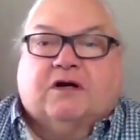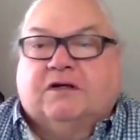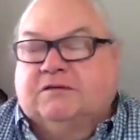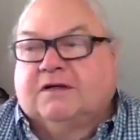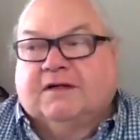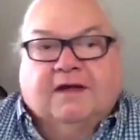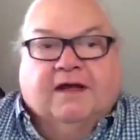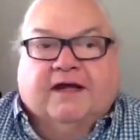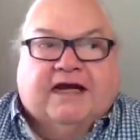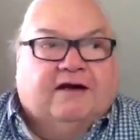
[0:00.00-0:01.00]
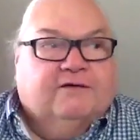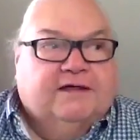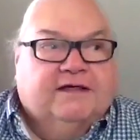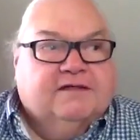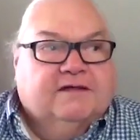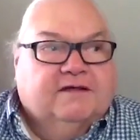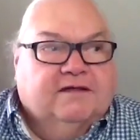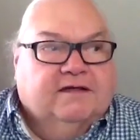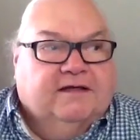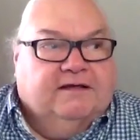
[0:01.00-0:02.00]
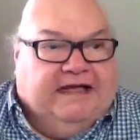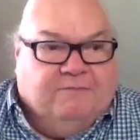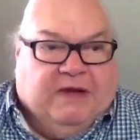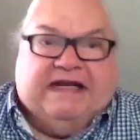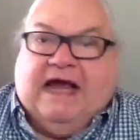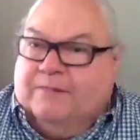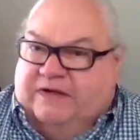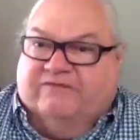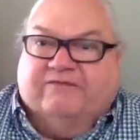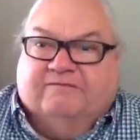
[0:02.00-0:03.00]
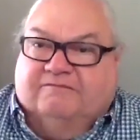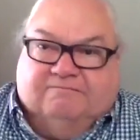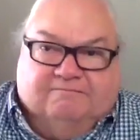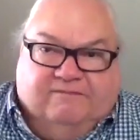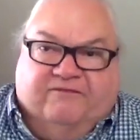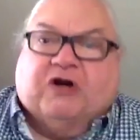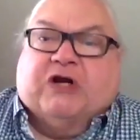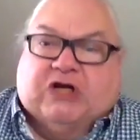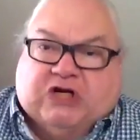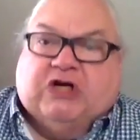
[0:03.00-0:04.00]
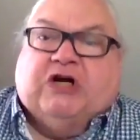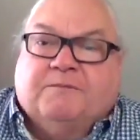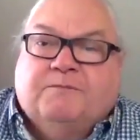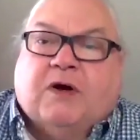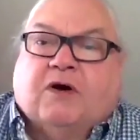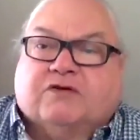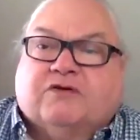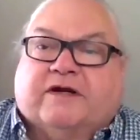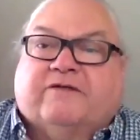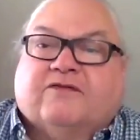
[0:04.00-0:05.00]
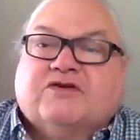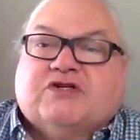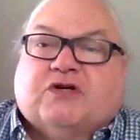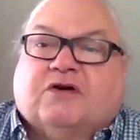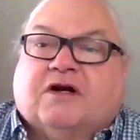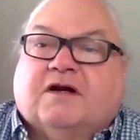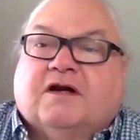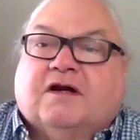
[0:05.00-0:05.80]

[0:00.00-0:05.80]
And you know, it may not be very good poetry for sure,